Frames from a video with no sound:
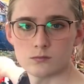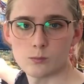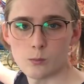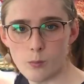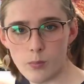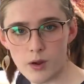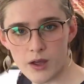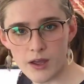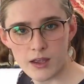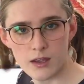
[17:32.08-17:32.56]

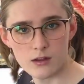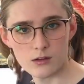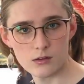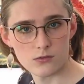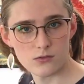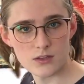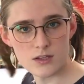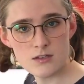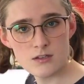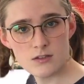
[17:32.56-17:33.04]
buying
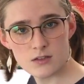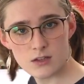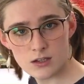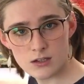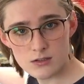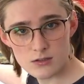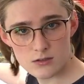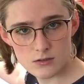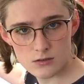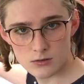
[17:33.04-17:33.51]
of these
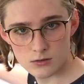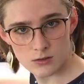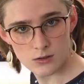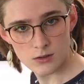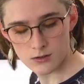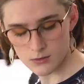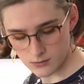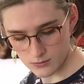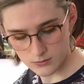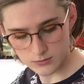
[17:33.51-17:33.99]
things.
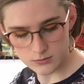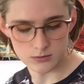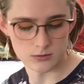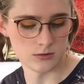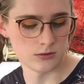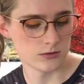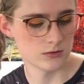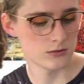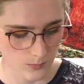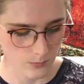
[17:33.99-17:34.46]

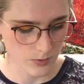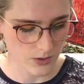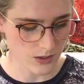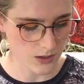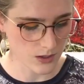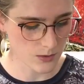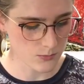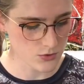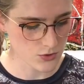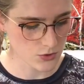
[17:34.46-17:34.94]
But
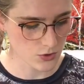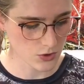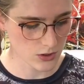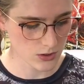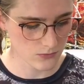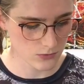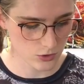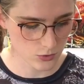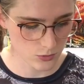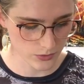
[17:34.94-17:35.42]
I'm just gonna
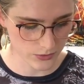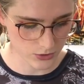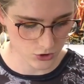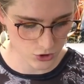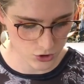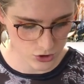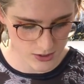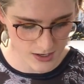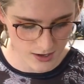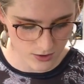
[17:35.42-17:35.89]
give a quick
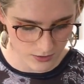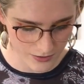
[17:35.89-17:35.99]
shout